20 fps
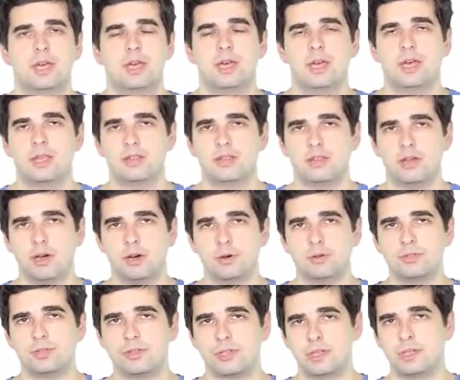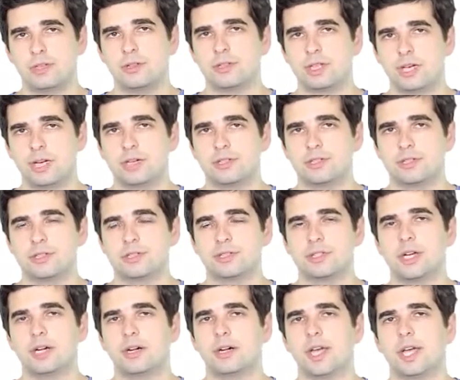And those single
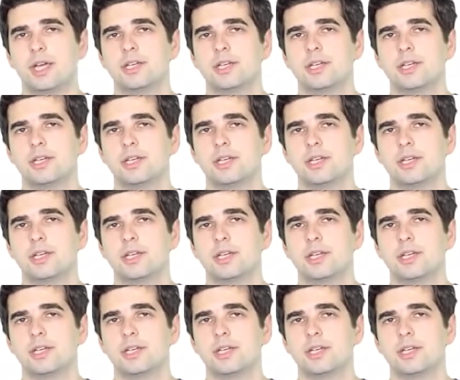characters are